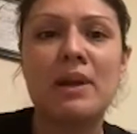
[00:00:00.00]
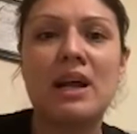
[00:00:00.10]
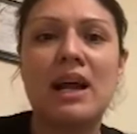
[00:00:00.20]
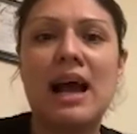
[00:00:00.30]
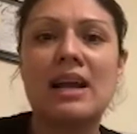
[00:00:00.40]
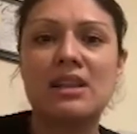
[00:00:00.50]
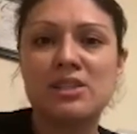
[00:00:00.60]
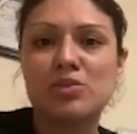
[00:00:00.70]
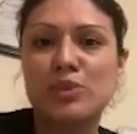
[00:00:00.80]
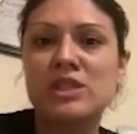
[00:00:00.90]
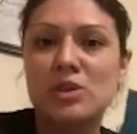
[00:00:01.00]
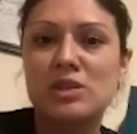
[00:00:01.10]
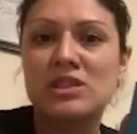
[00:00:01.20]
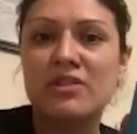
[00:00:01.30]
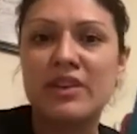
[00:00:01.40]
but I had this
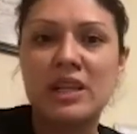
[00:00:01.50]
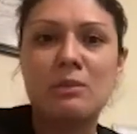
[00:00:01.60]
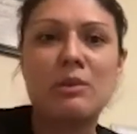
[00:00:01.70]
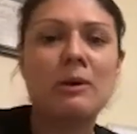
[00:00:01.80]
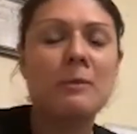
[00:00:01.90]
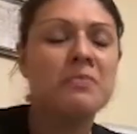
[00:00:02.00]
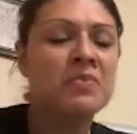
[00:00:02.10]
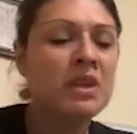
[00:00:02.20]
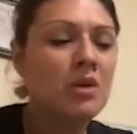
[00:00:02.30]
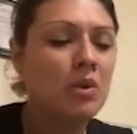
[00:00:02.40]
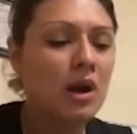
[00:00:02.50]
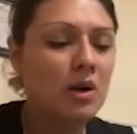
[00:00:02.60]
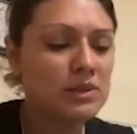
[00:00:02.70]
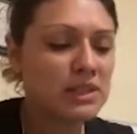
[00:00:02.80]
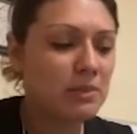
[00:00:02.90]
resource available where I
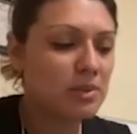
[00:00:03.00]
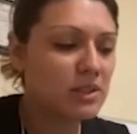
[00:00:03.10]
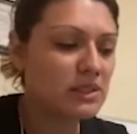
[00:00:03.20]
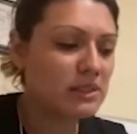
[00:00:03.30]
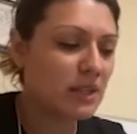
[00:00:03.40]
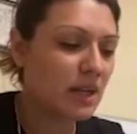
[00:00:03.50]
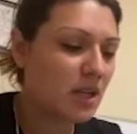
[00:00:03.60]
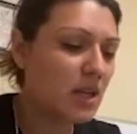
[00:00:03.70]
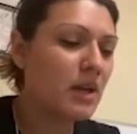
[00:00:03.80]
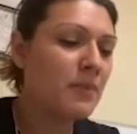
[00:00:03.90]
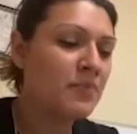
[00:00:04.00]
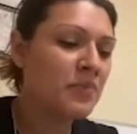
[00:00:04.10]
was able to study it.